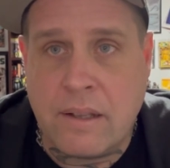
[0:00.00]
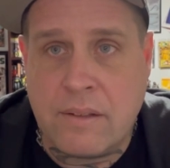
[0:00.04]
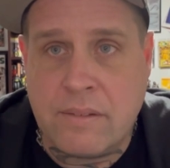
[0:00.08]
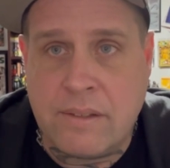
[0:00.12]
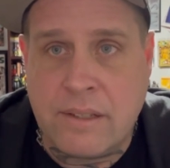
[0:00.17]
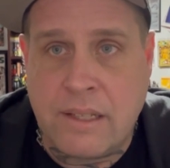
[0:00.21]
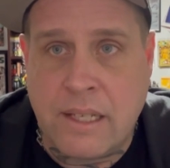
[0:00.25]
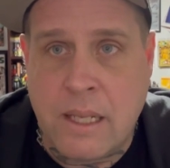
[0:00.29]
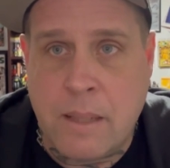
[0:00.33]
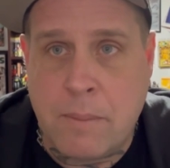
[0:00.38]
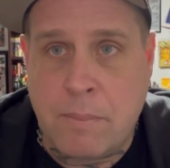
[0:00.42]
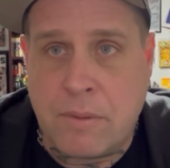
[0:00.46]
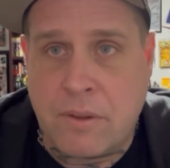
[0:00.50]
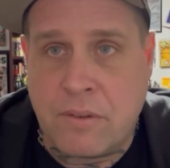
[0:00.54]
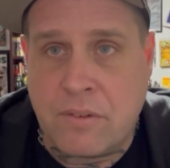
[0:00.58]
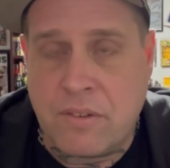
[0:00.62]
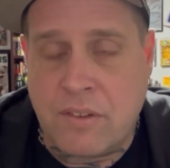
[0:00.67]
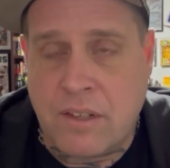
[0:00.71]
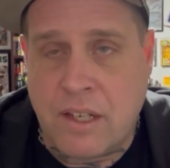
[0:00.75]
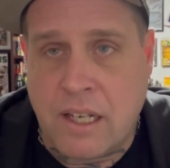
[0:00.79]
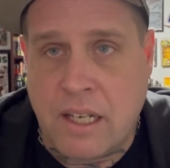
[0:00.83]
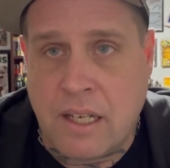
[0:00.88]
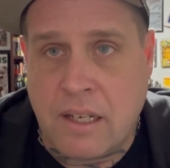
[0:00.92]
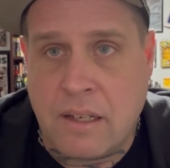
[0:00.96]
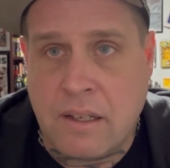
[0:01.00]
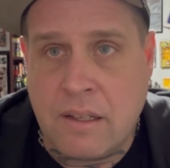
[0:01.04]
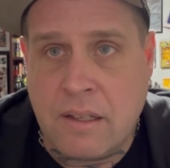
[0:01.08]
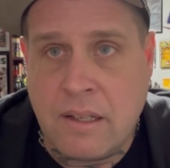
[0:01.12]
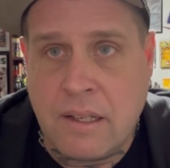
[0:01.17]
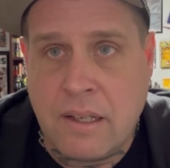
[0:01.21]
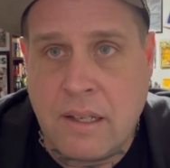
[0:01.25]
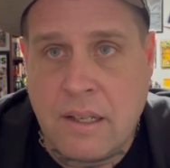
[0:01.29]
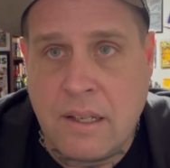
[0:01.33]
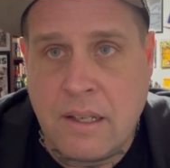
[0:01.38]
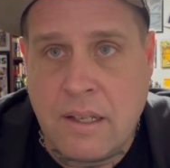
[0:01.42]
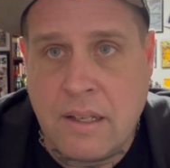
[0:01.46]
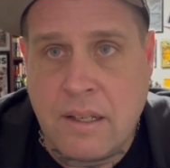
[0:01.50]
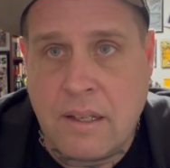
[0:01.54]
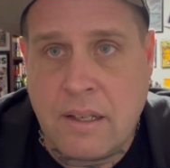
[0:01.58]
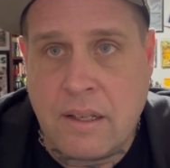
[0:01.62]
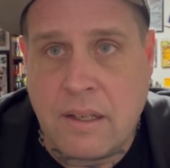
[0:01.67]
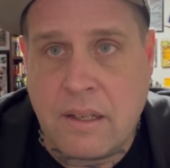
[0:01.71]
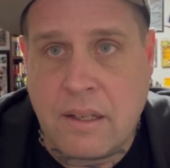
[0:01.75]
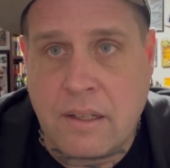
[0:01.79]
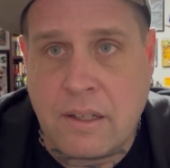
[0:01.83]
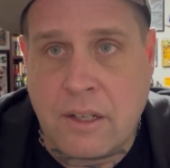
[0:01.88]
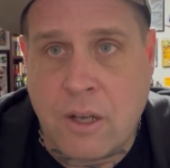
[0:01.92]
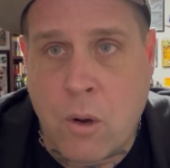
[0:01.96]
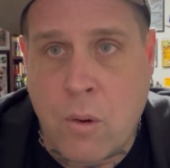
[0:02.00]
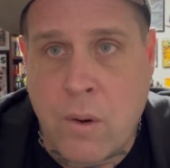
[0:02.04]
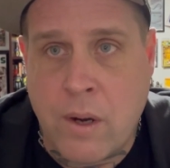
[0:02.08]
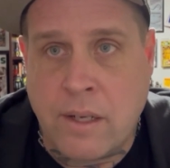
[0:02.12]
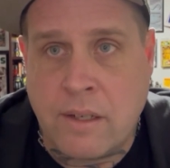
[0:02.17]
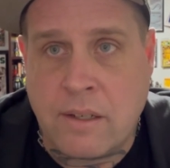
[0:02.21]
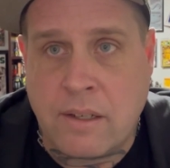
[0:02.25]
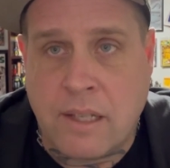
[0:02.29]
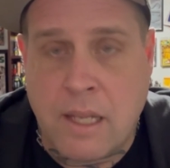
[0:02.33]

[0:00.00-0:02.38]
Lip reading: to keep the scene going,